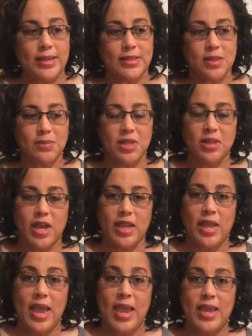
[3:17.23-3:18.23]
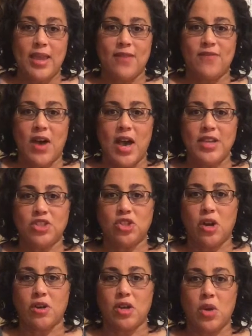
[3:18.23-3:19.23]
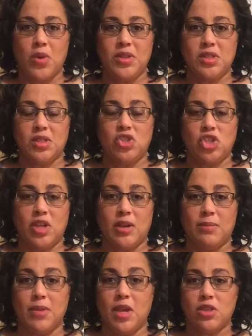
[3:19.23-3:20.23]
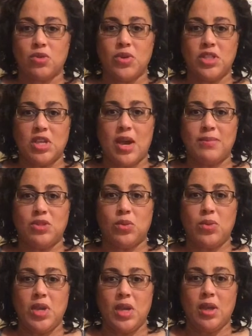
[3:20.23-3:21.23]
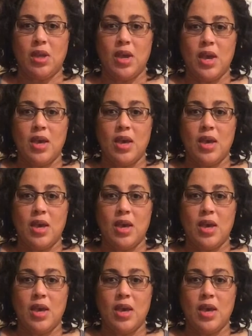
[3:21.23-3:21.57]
Something like, hey, if I start going to the gym 3 times a week,